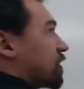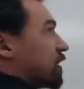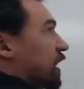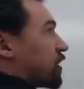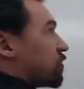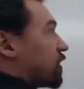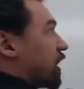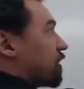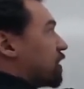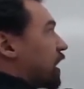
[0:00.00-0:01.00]
then I should
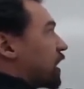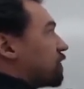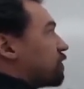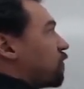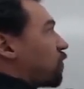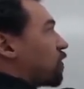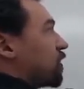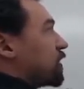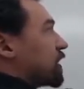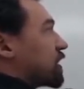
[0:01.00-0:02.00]
get -4 on
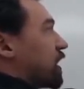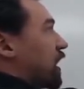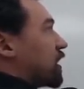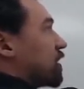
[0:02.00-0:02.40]
this side.